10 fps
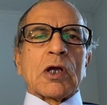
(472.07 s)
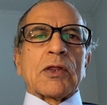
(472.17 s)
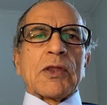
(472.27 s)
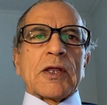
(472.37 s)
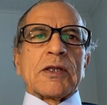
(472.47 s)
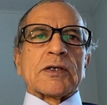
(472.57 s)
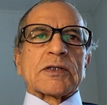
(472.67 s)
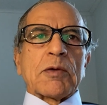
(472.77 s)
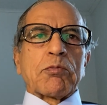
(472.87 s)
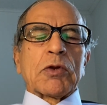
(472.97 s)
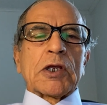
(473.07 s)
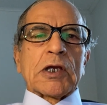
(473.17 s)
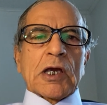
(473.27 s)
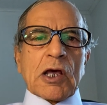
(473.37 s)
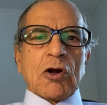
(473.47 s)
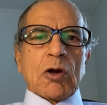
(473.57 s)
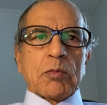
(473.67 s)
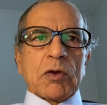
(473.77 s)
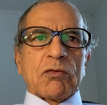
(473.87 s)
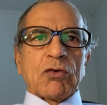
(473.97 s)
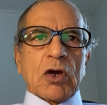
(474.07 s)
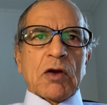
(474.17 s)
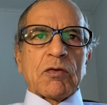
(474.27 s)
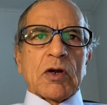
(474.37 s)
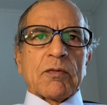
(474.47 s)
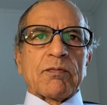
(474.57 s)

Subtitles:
that they simply cannot be forgiven.